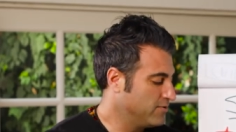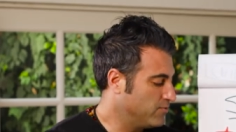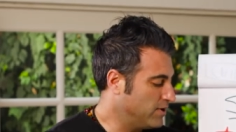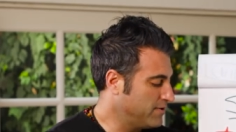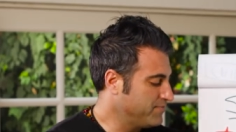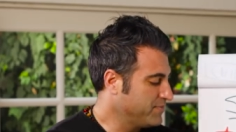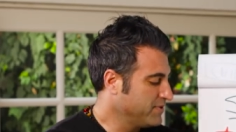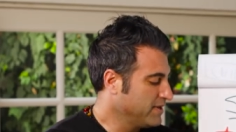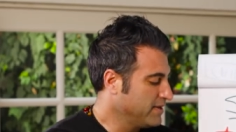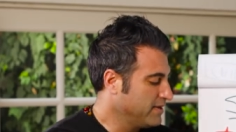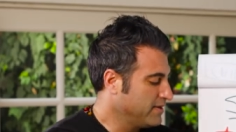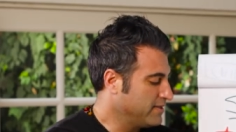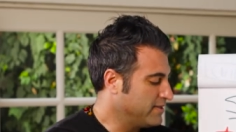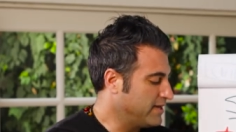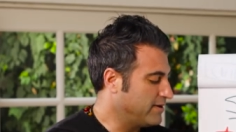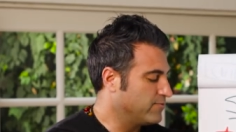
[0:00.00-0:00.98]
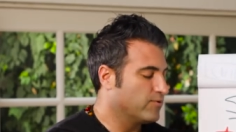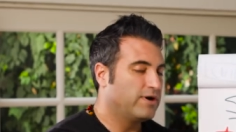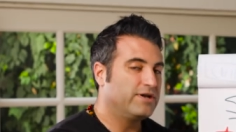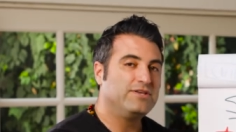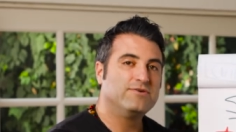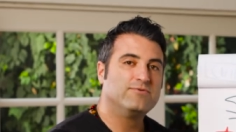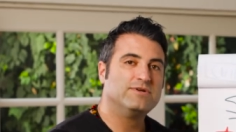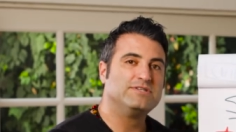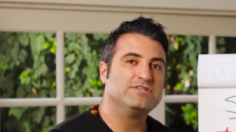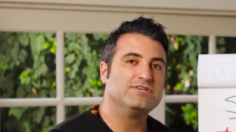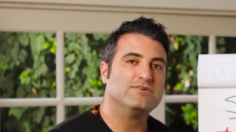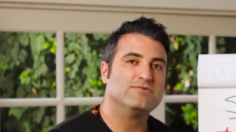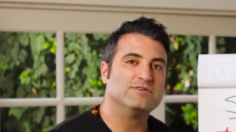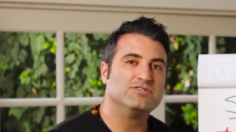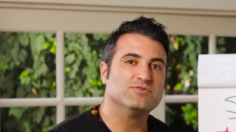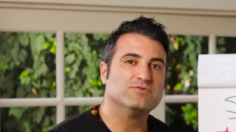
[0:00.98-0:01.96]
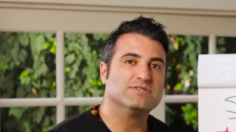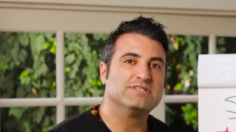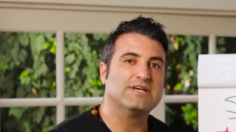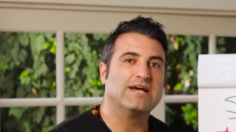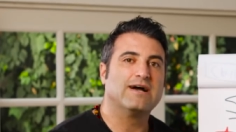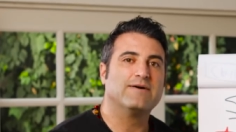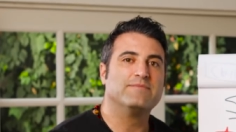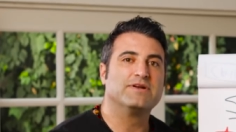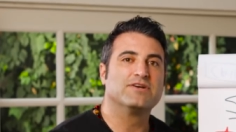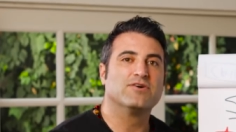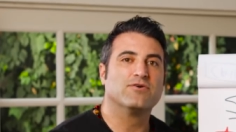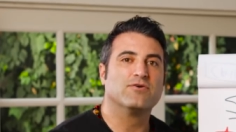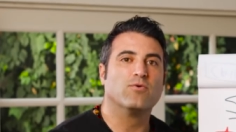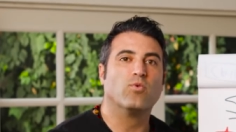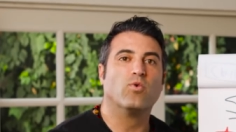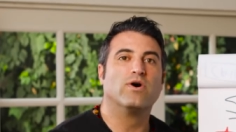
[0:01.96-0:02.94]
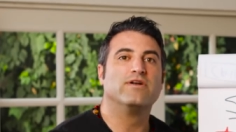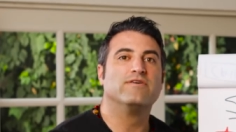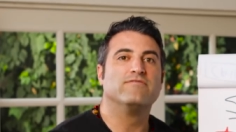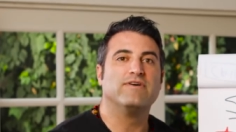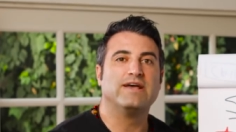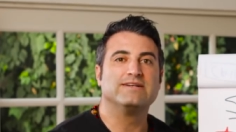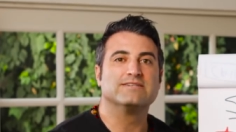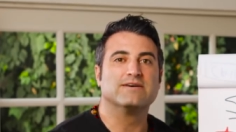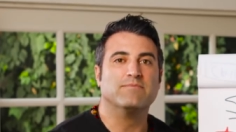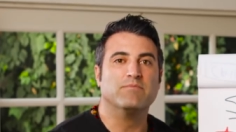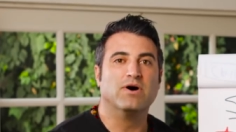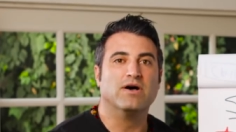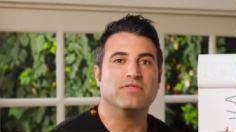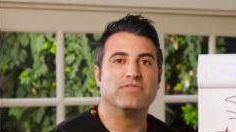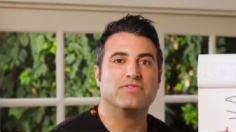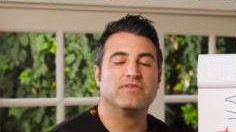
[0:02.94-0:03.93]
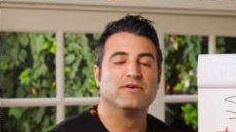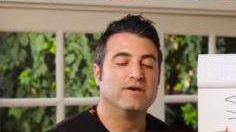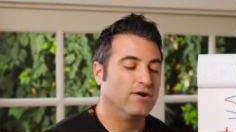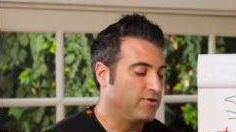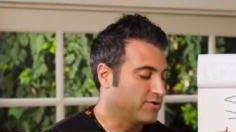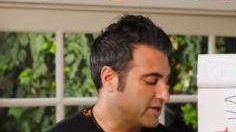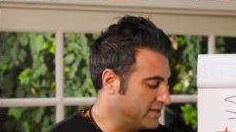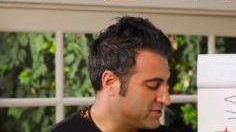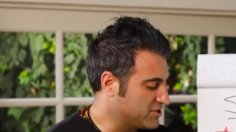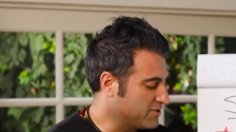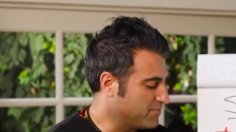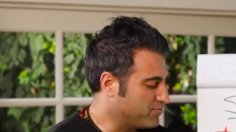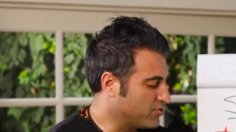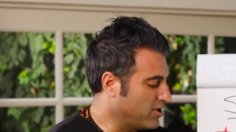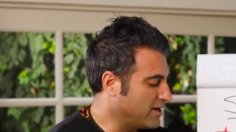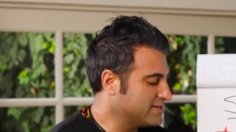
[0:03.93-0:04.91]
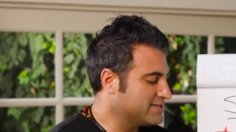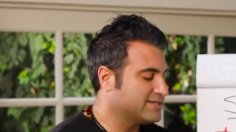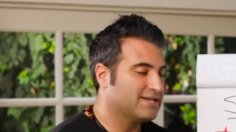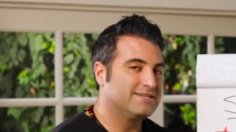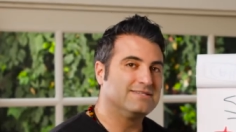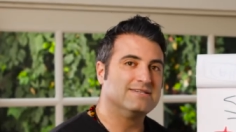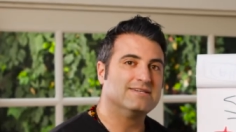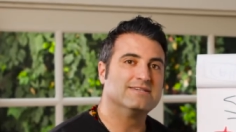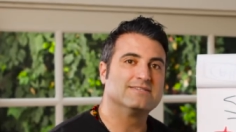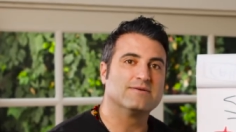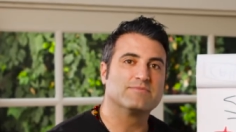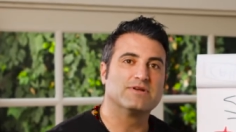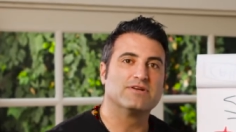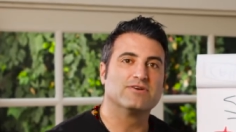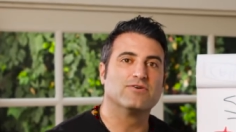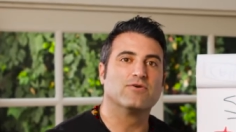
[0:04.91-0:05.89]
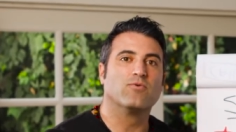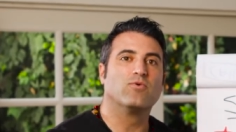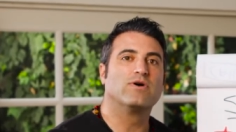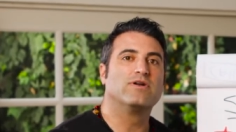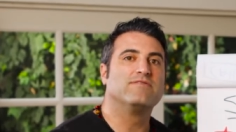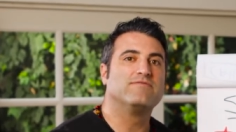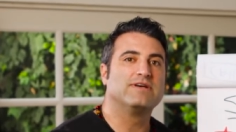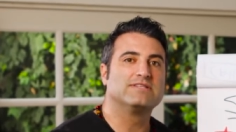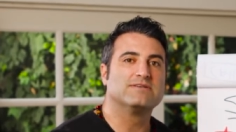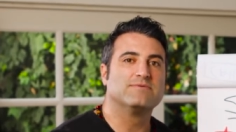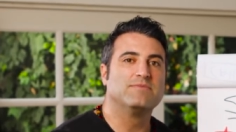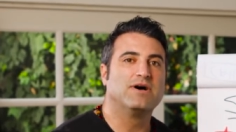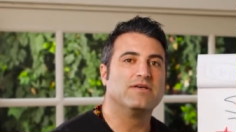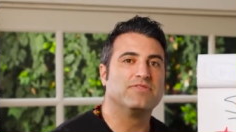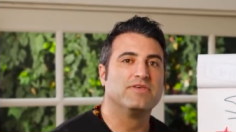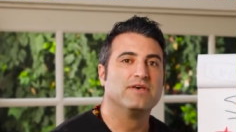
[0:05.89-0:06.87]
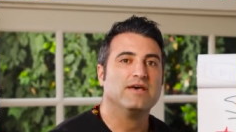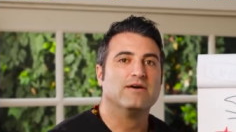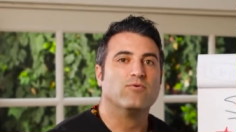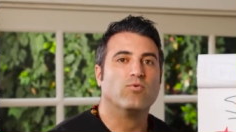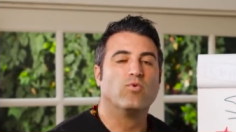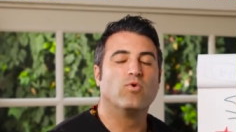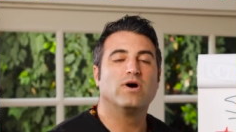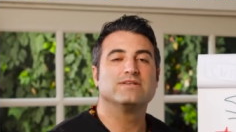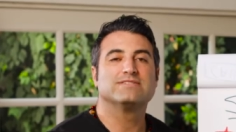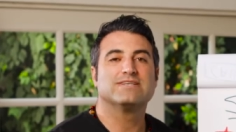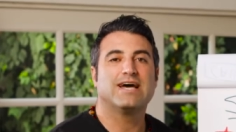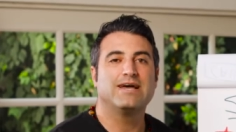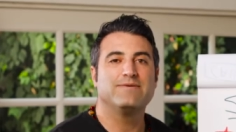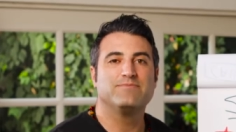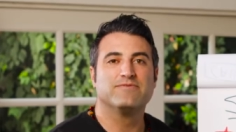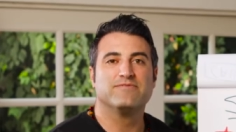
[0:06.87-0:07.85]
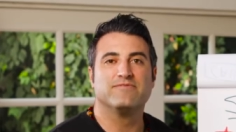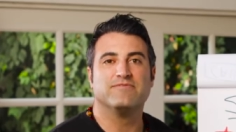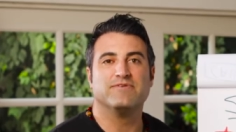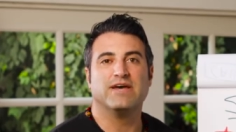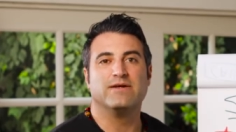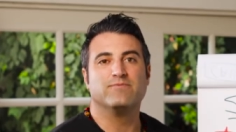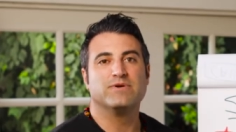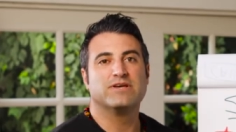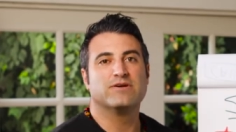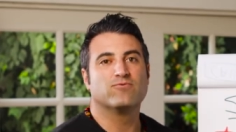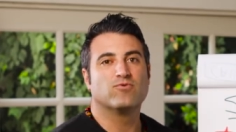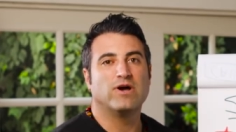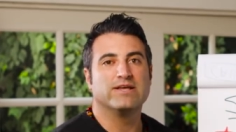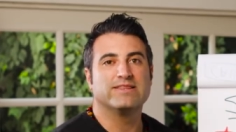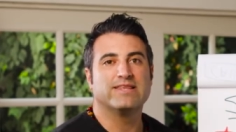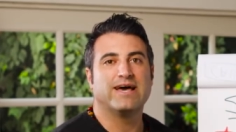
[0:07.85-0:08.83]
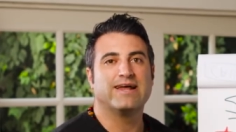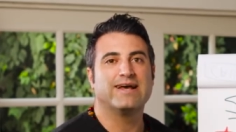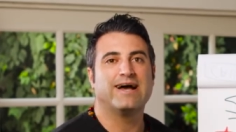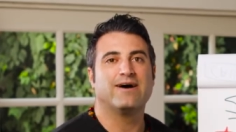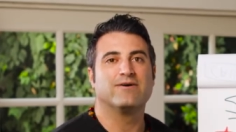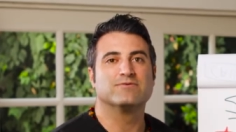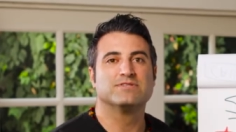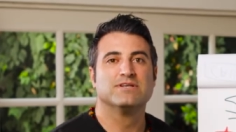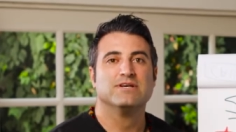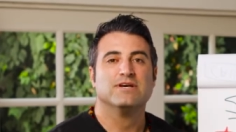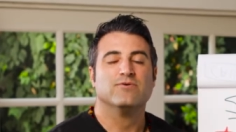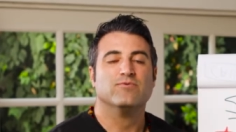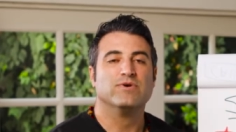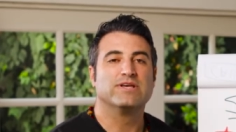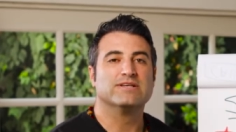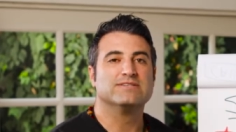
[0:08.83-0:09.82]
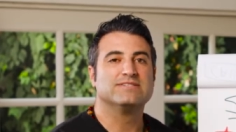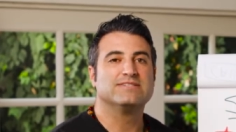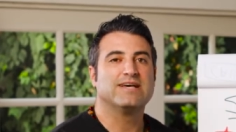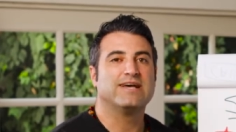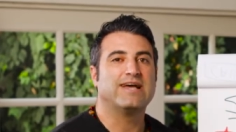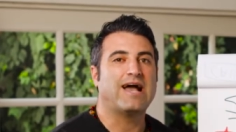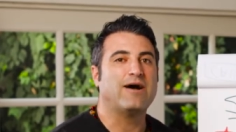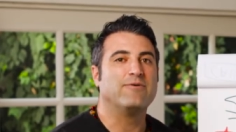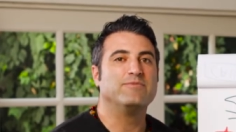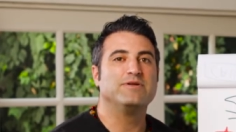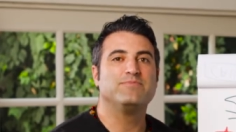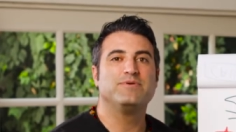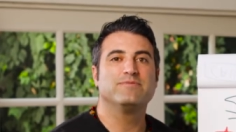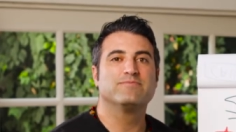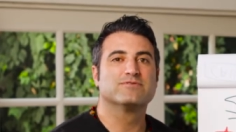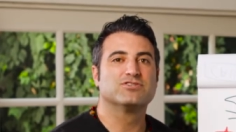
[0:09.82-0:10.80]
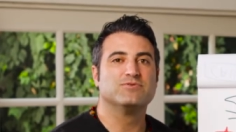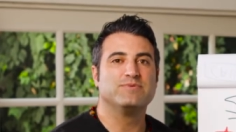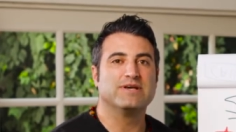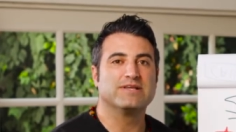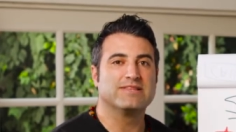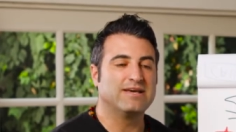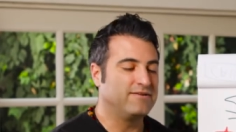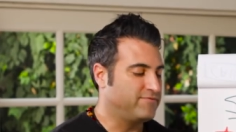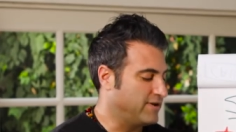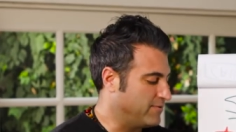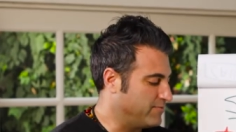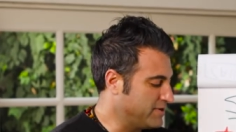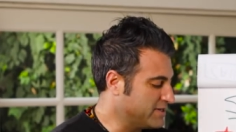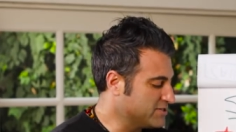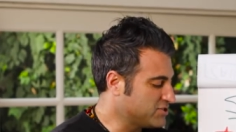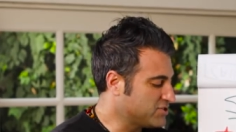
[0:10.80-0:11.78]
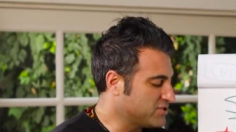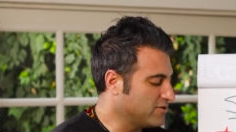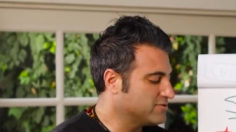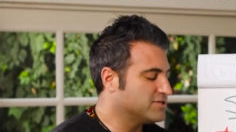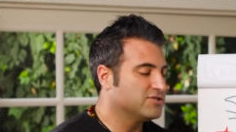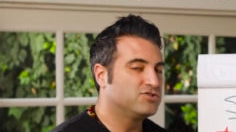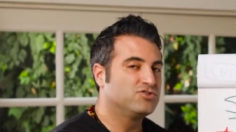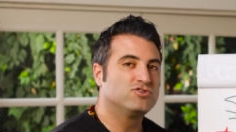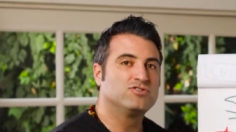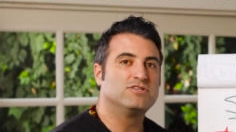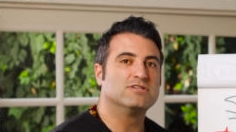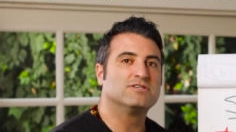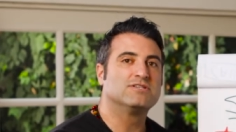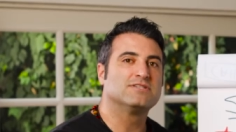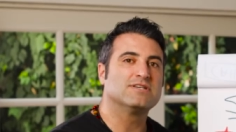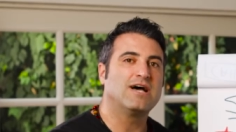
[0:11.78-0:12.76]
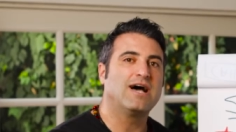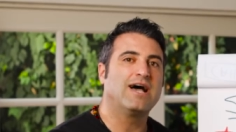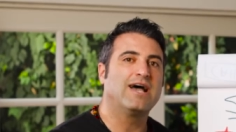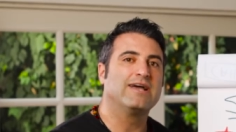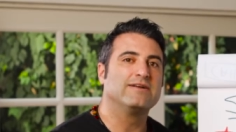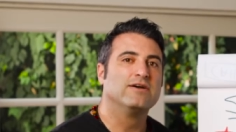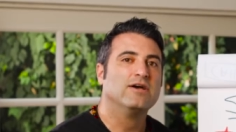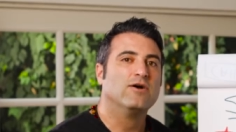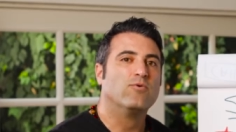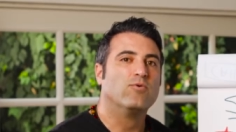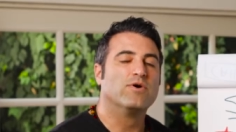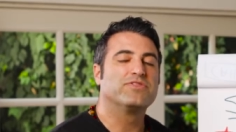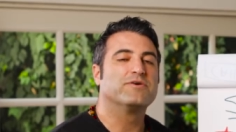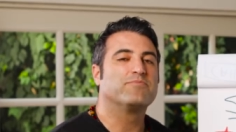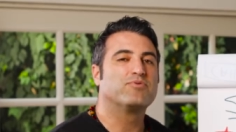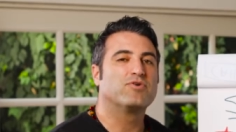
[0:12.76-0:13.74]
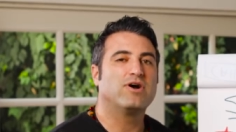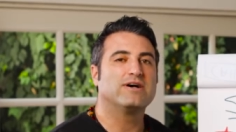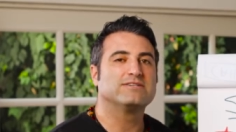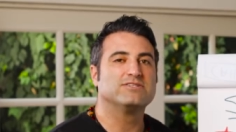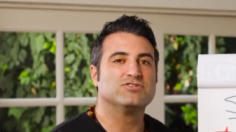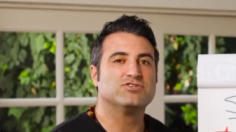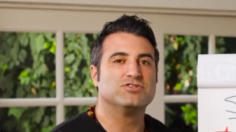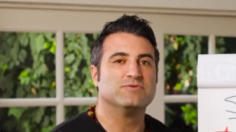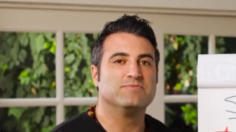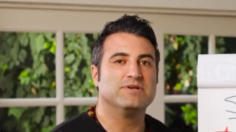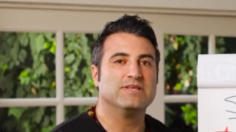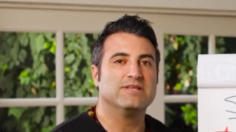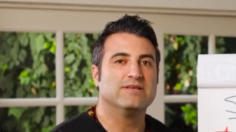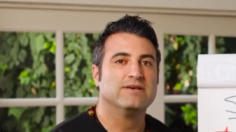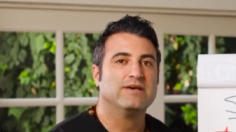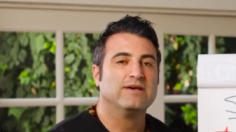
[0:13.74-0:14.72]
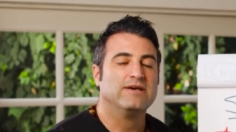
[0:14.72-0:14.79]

Well, then what you would do is you would say, I'm going to go to one event a month. Okay, so the process is I'm going to go to one event a month. What type of event? We can write that out. We can say how many people should be at that event. We can start to decide what the process should be.